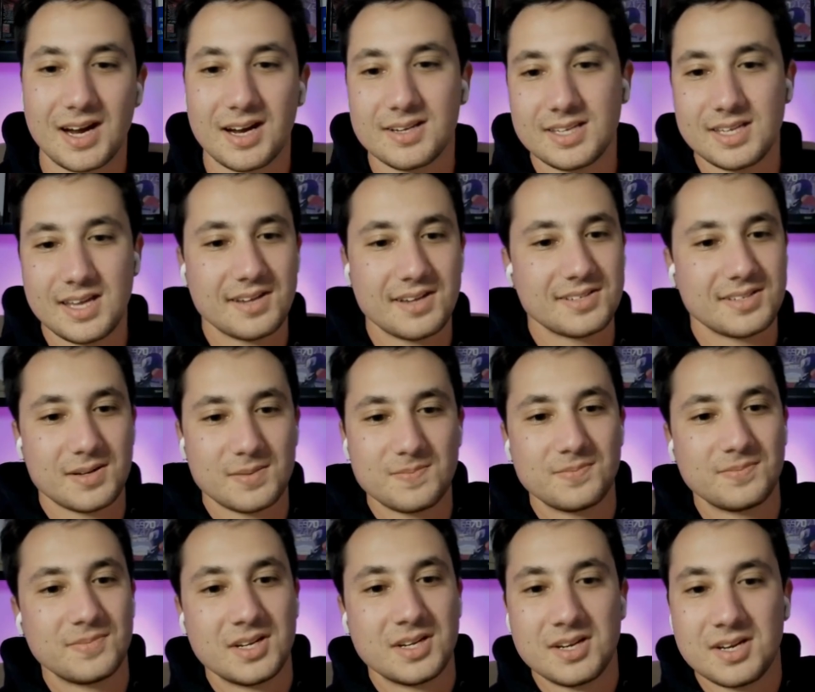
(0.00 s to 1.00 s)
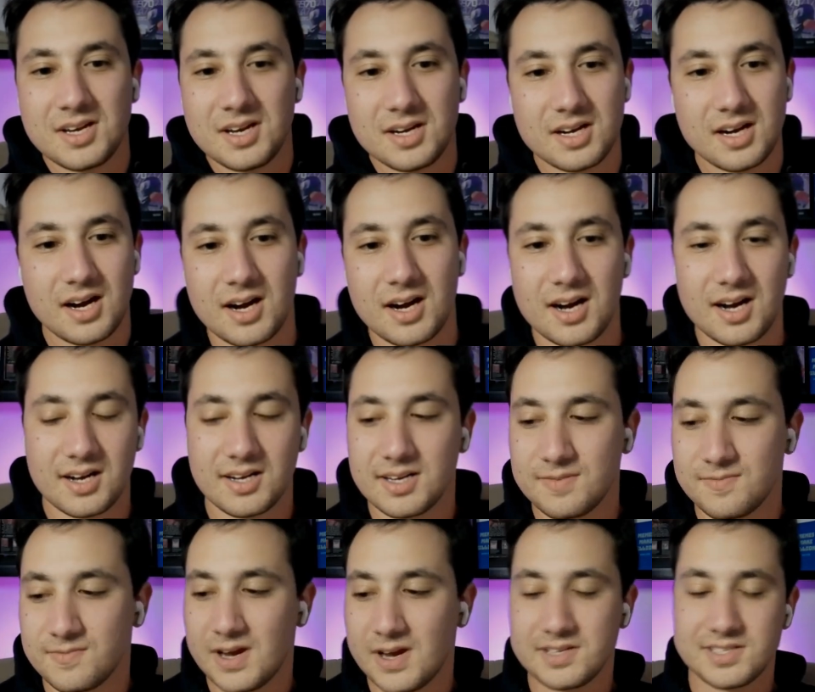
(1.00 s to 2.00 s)
yes, I'm
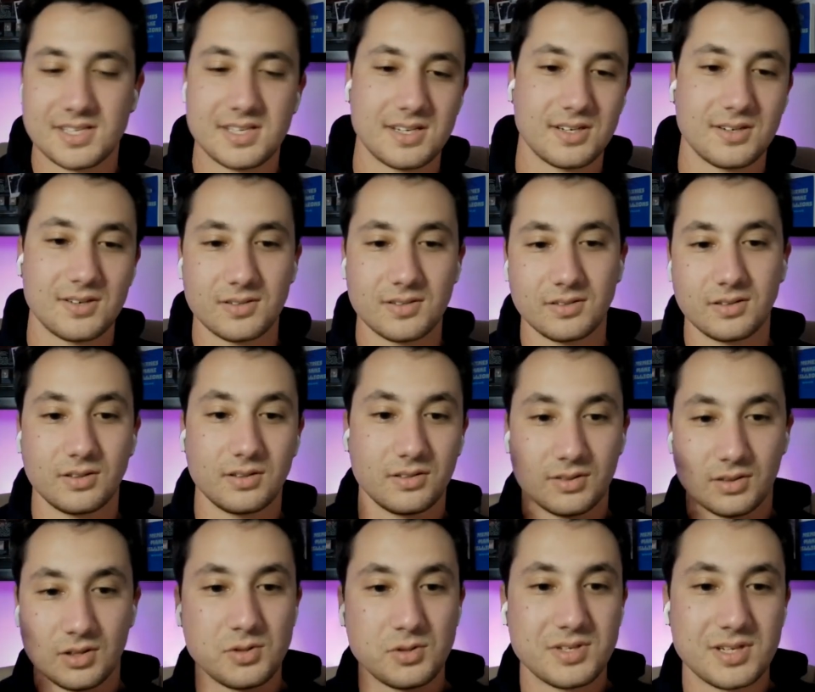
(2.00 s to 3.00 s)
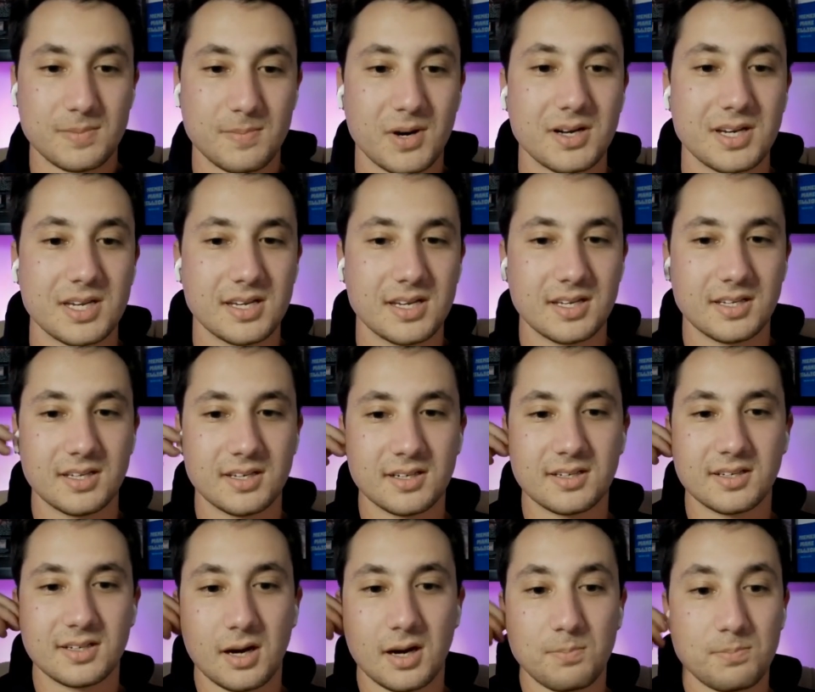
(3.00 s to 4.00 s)
investing or losing money in
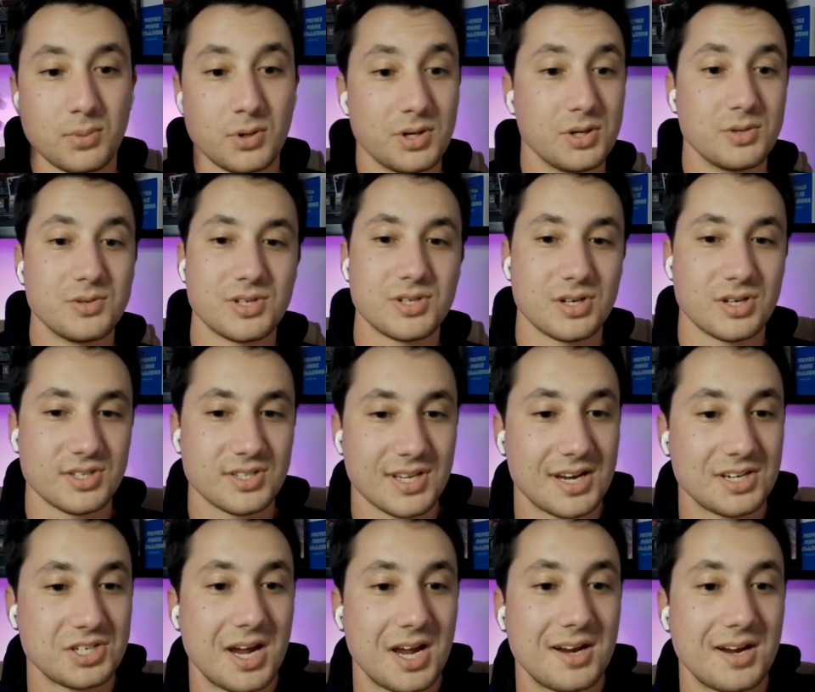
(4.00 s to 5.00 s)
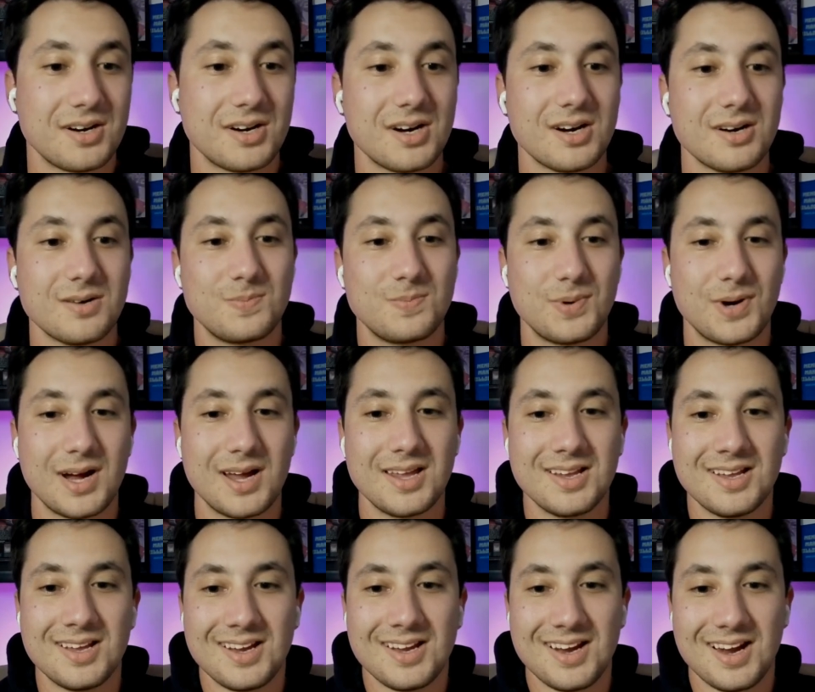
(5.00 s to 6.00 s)
a producer / editor, but
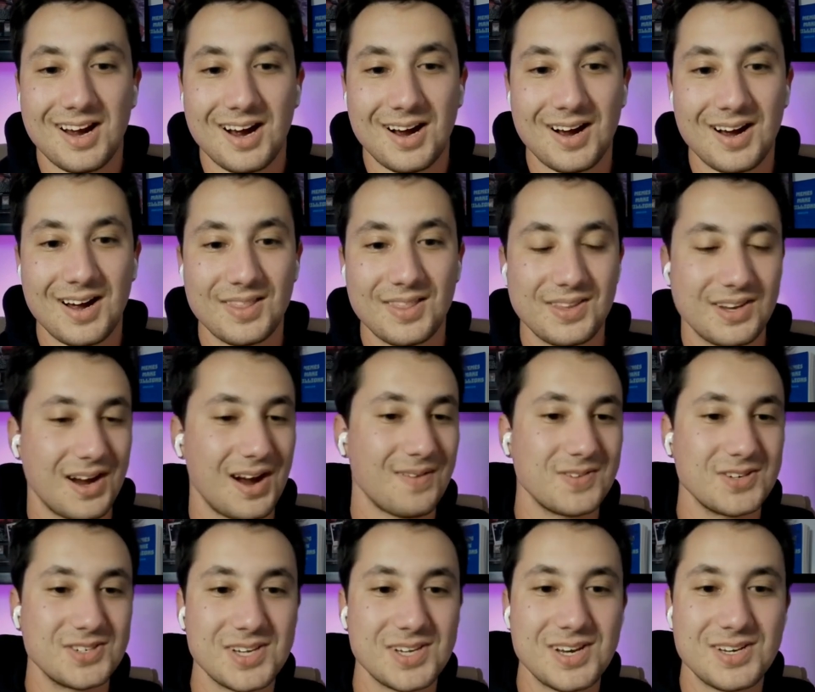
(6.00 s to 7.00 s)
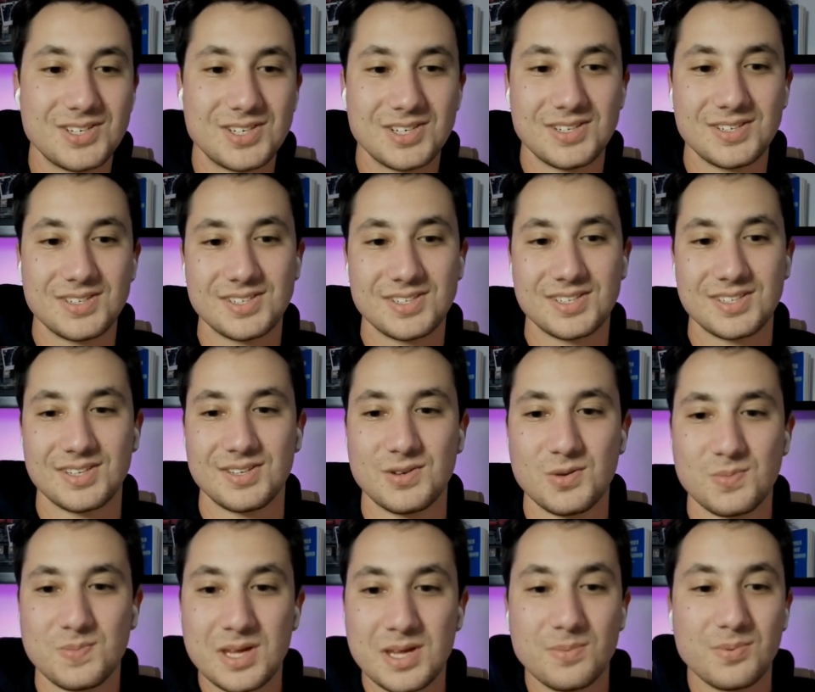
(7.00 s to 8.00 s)
the conversations, the new
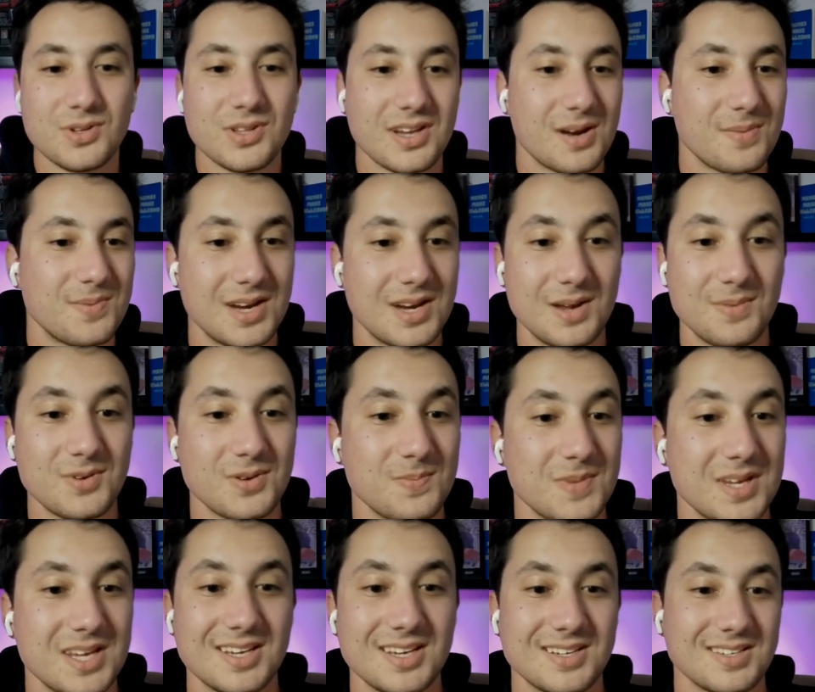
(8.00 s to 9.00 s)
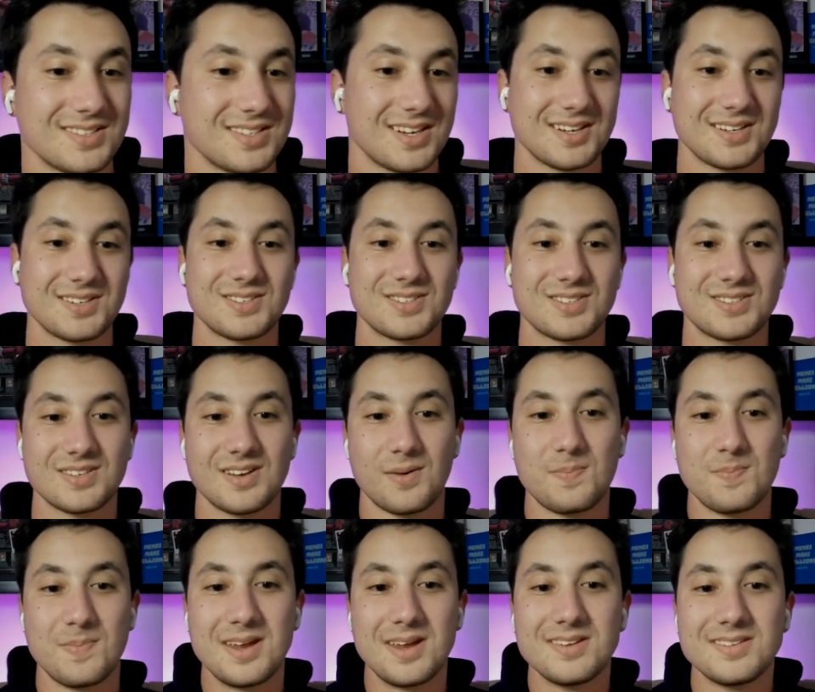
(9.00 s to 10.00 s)
people that I've been able to meet is like
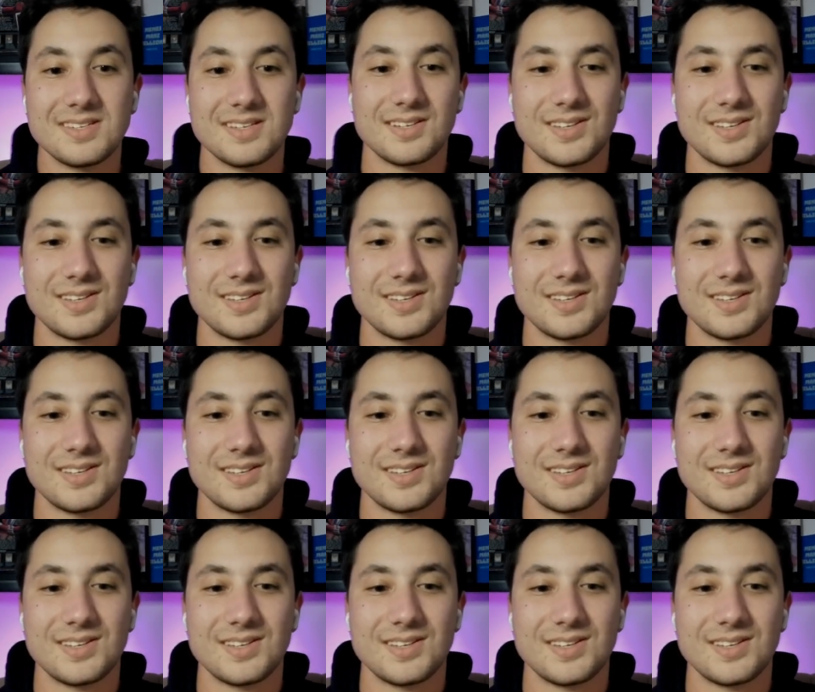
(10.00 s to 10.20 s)
amazing.